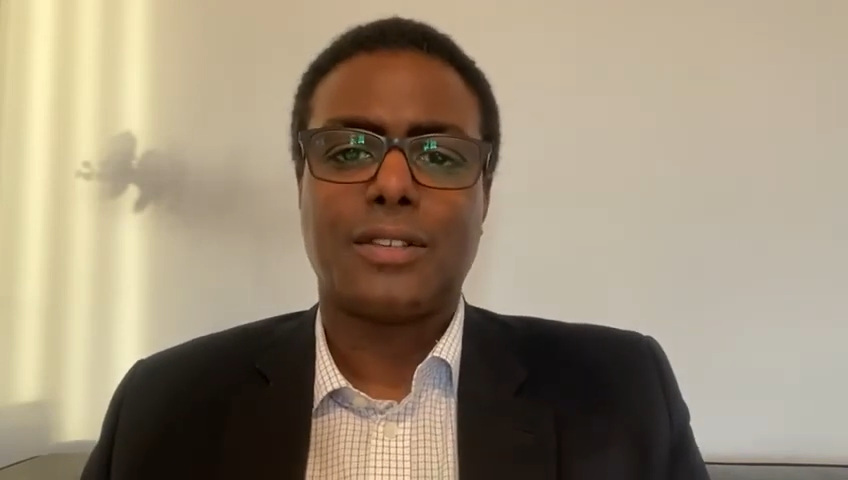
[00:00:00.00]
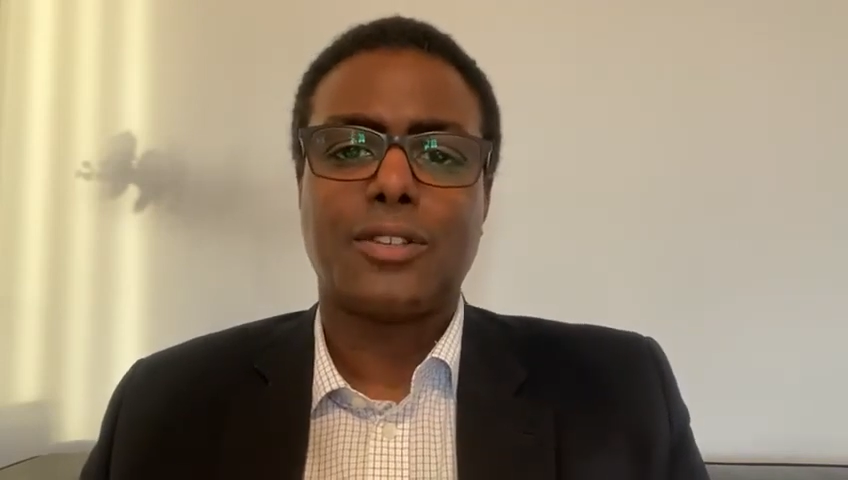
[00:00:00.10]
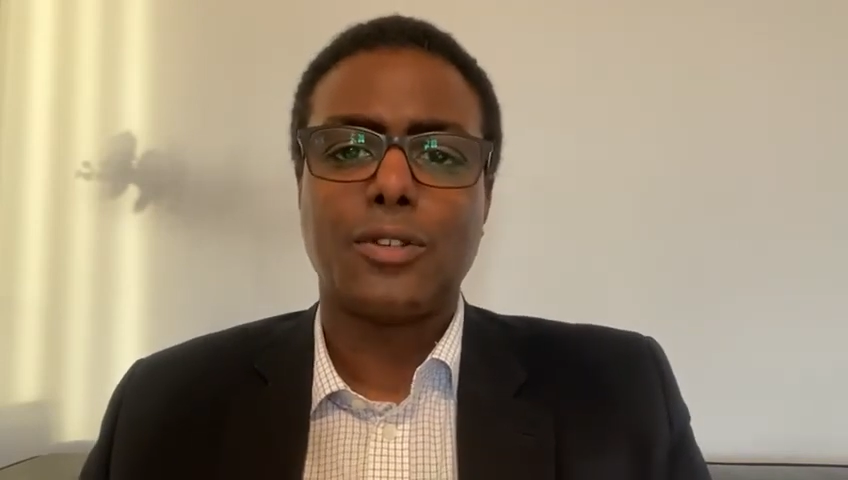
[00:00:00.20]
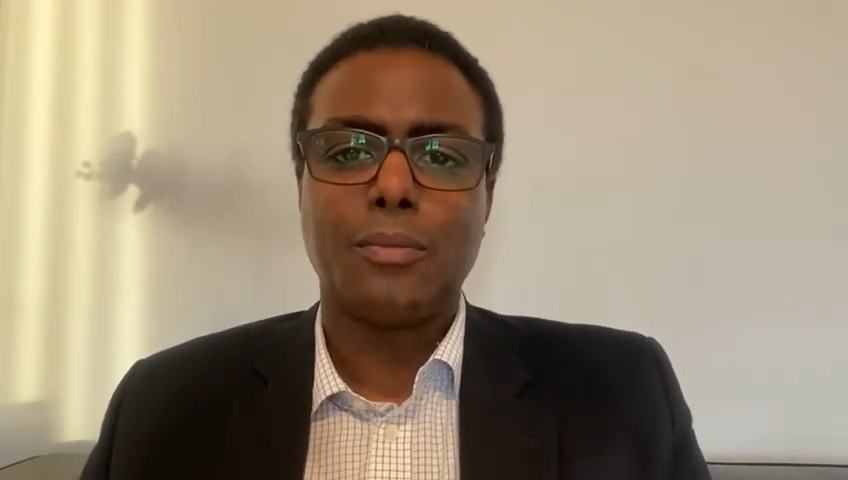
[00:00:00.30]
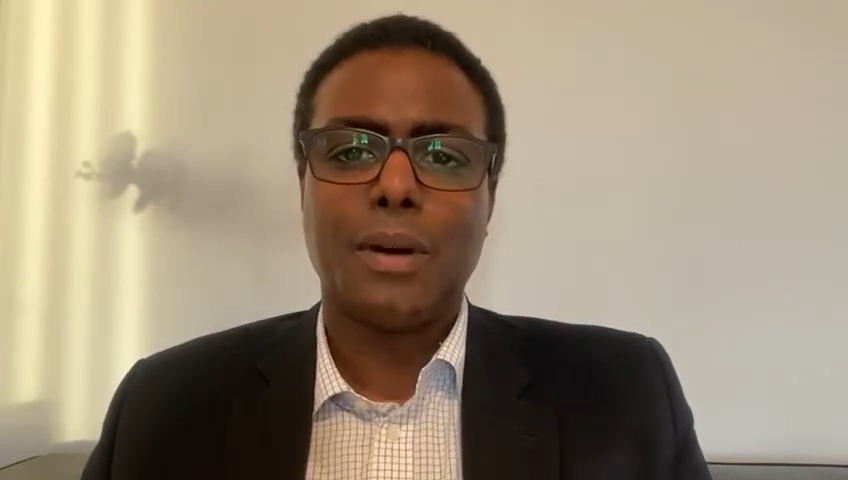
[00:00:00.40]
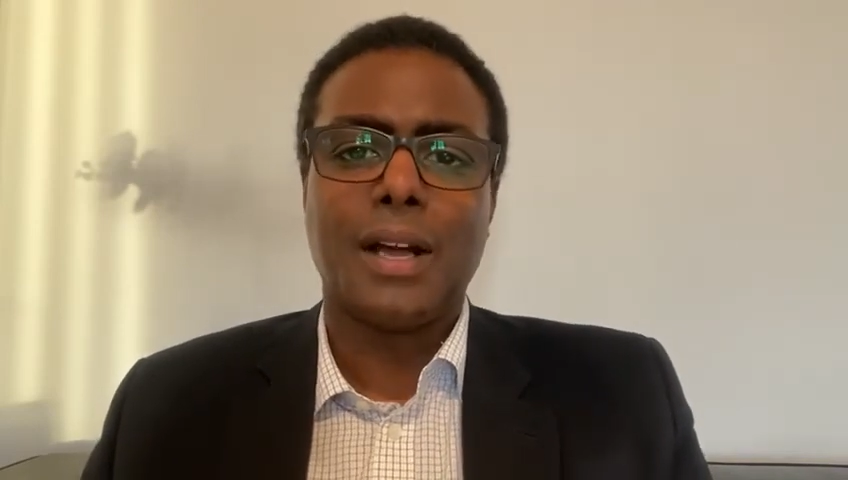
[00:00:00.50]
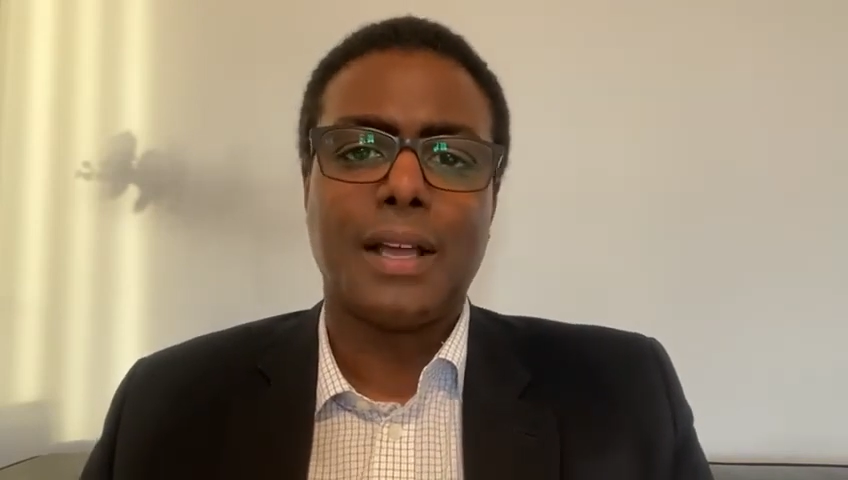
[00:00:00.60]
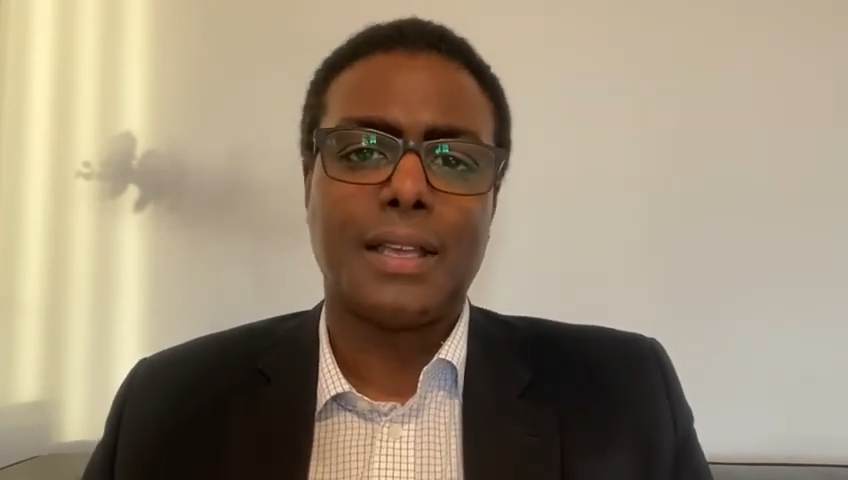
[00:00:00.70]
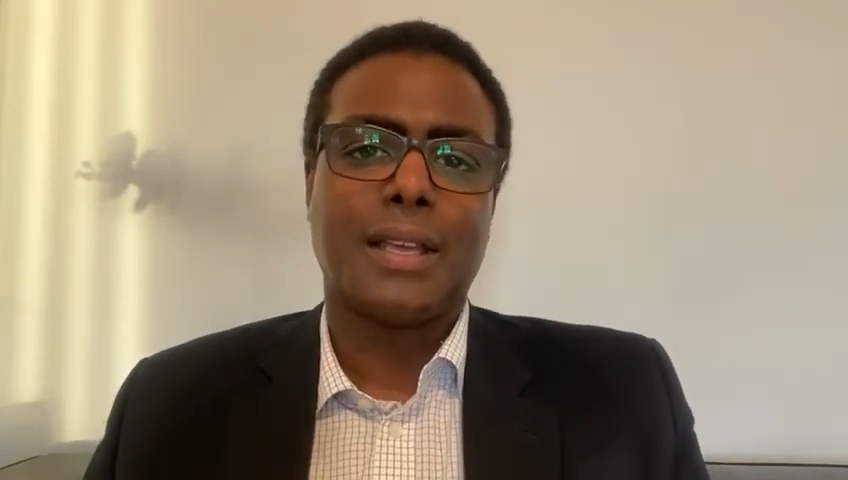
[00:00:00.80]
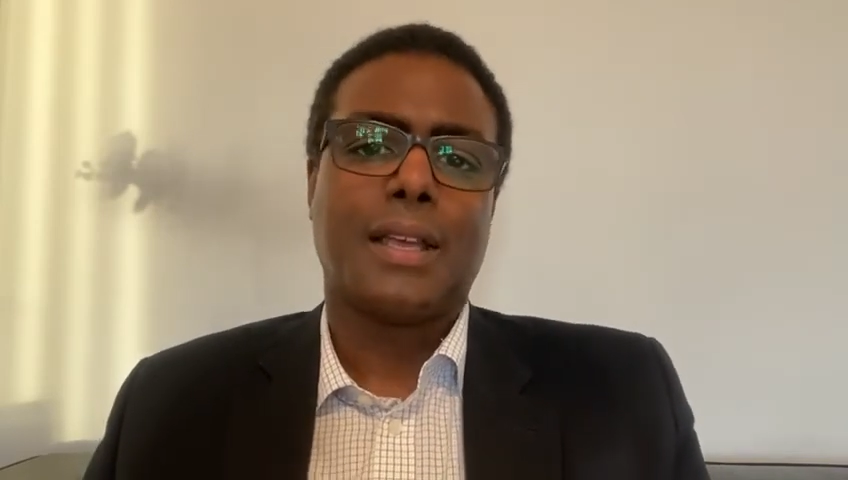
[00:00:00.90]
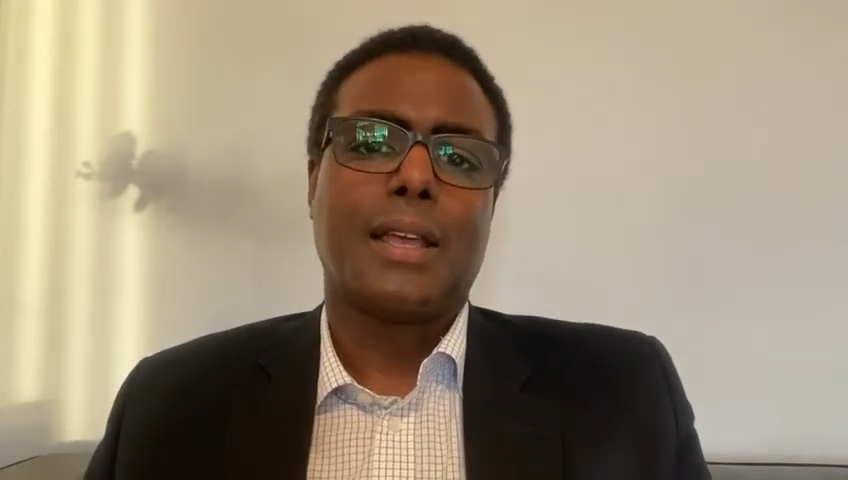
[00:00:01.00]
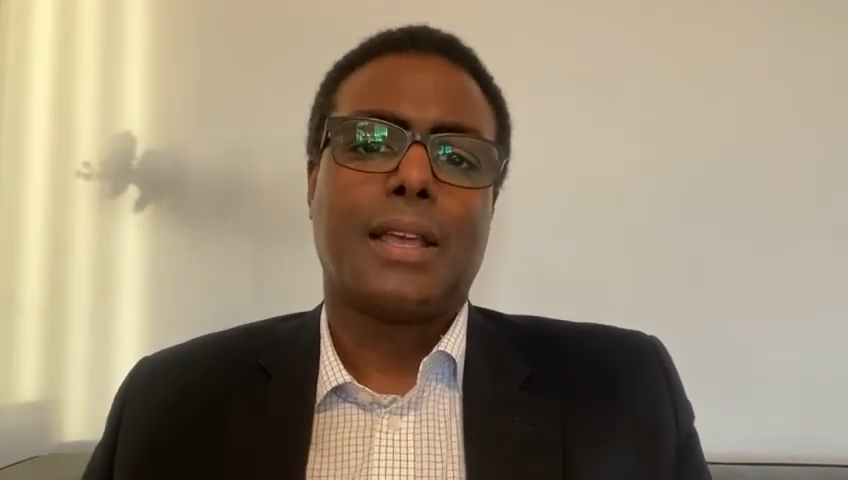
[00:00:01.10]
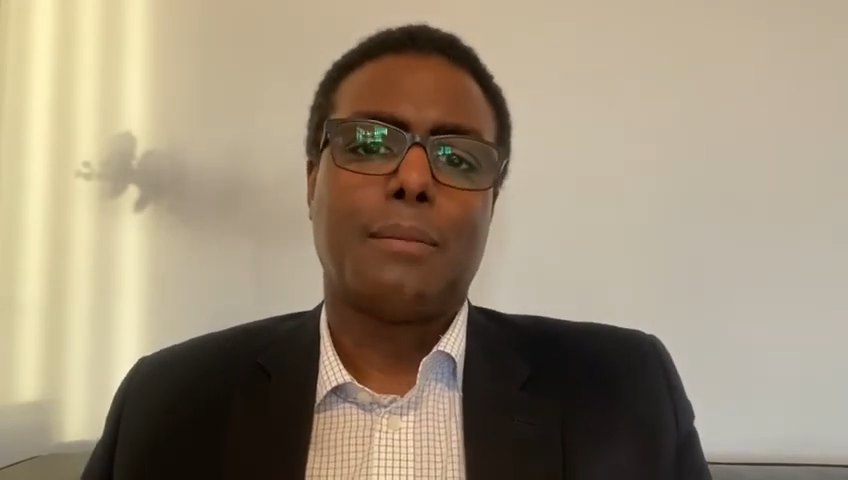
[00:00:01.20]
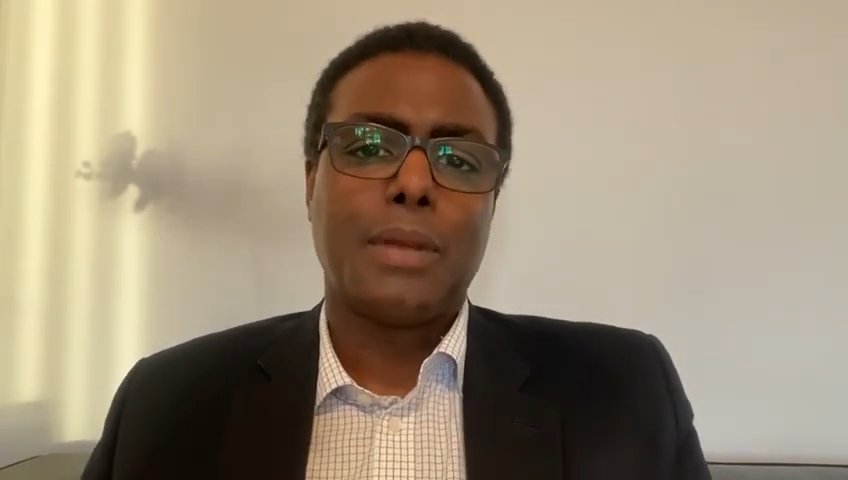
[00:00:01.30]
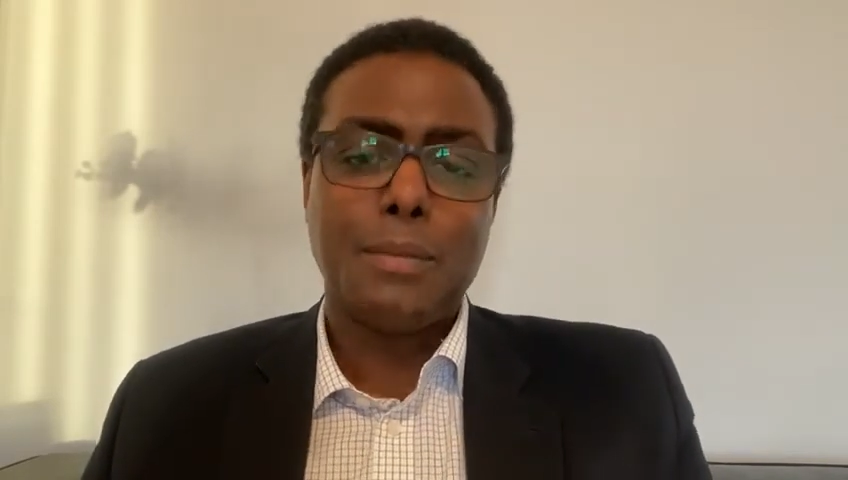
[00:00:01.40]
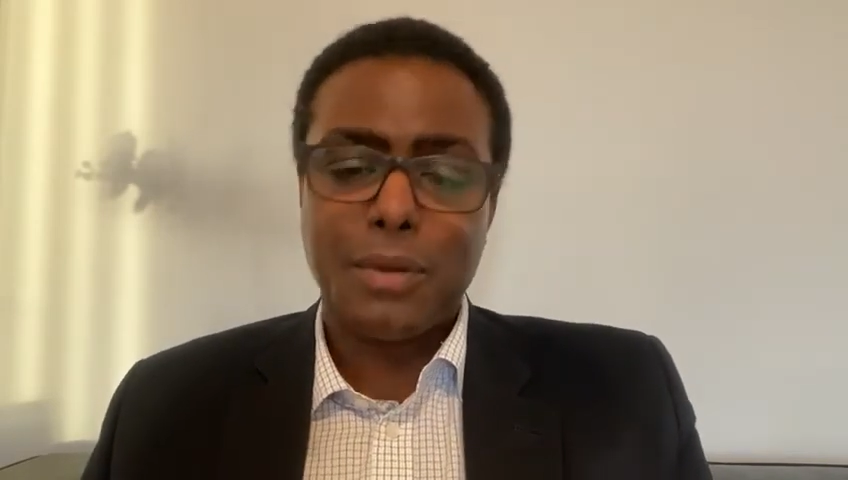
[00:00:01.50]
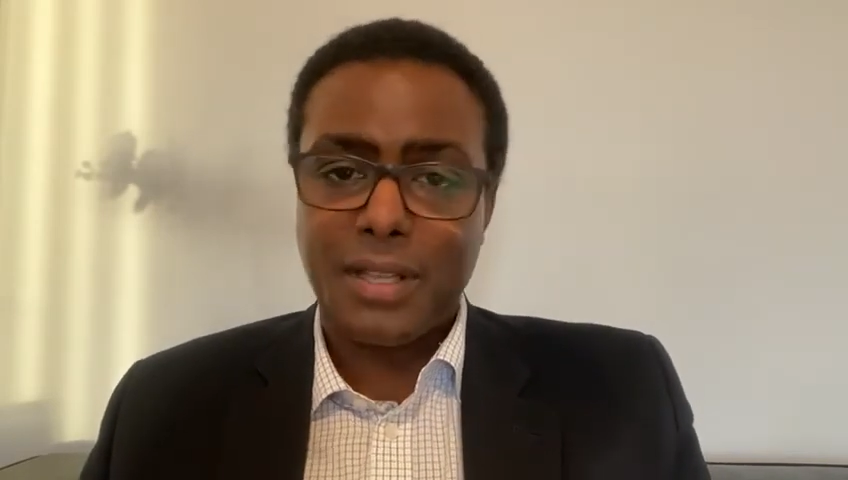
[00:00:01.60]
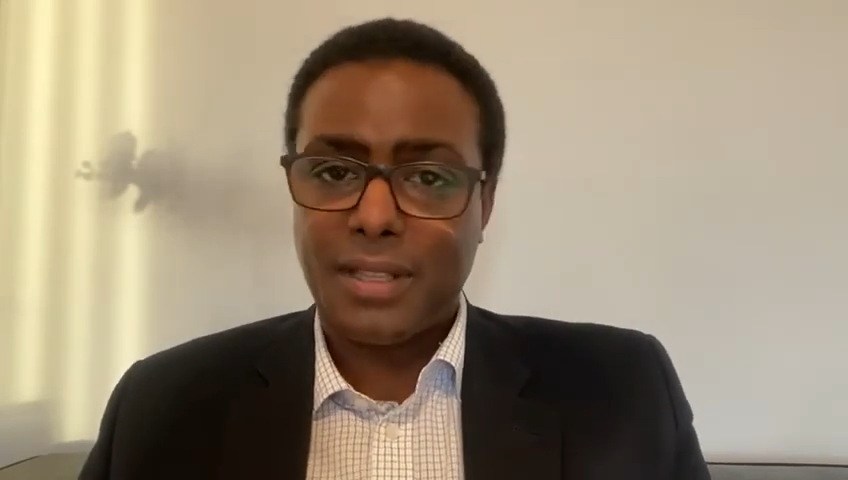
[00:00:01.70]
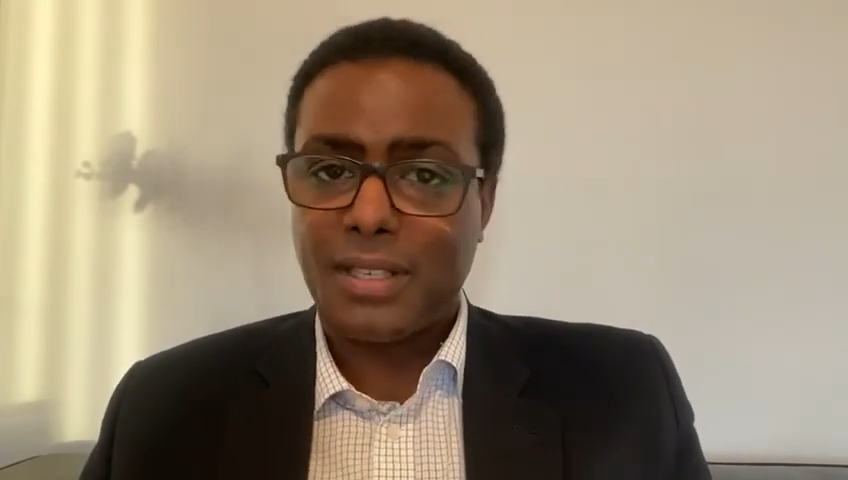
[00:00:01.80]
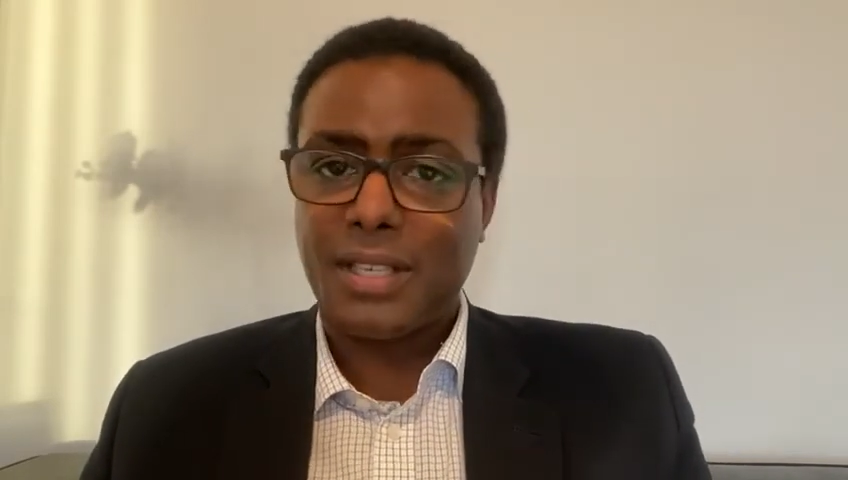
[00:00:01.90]
to my people in
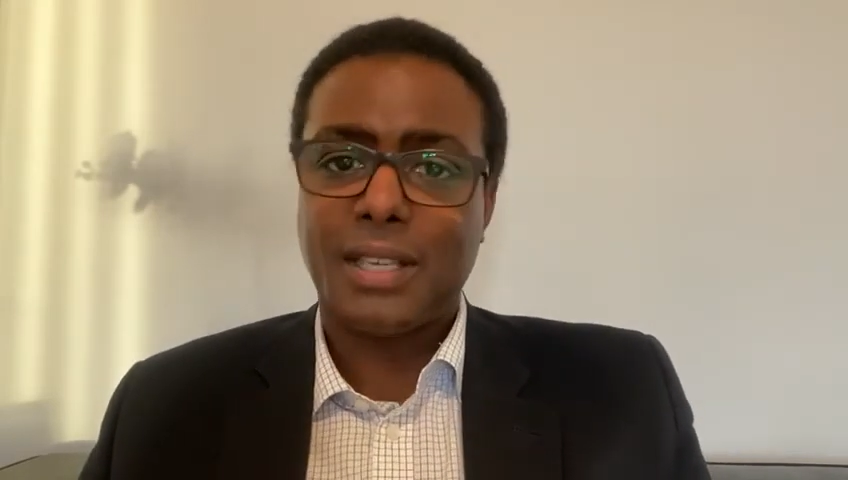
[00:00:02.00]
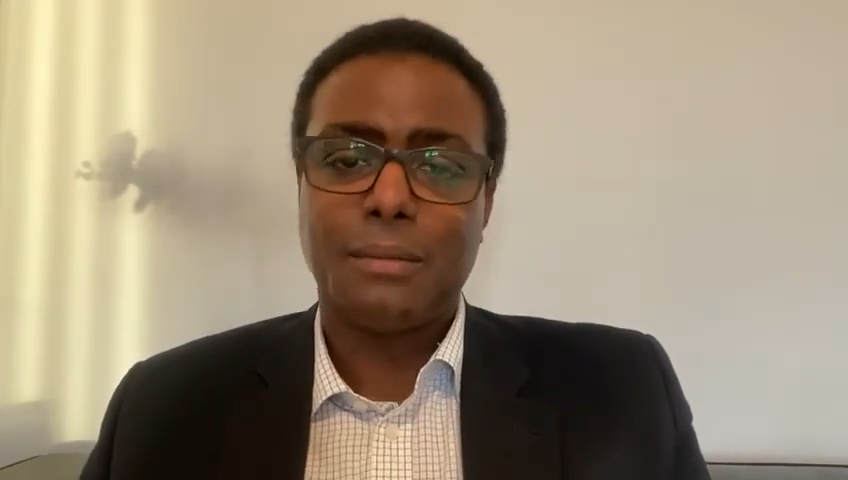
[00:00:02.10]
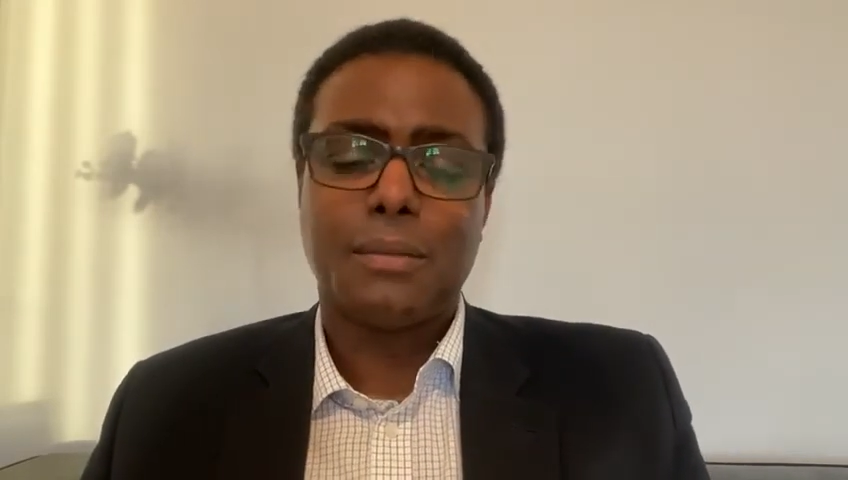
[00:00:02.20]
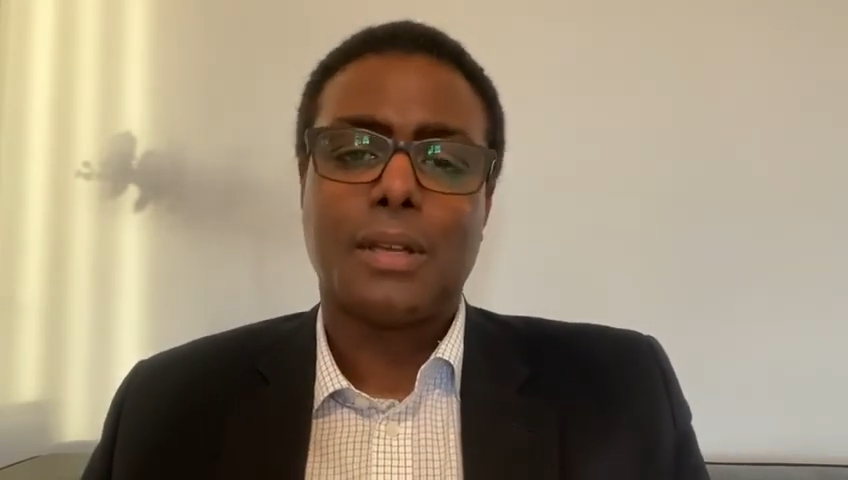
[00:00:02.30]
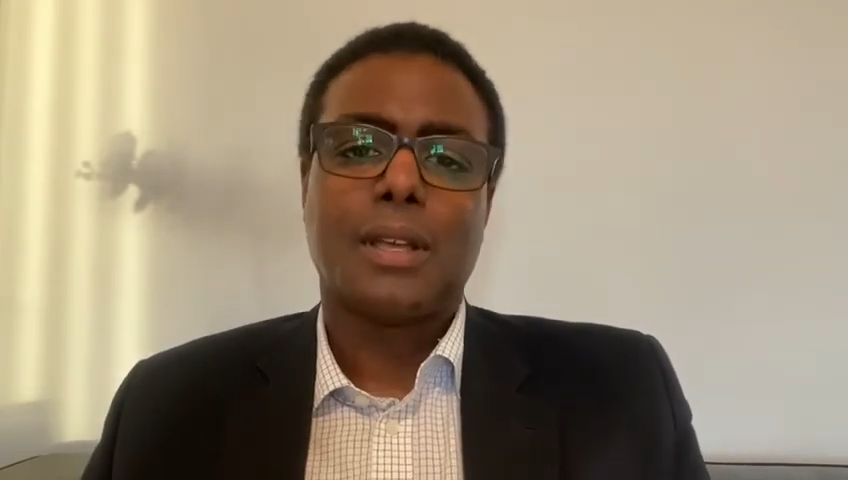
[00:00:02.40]
the team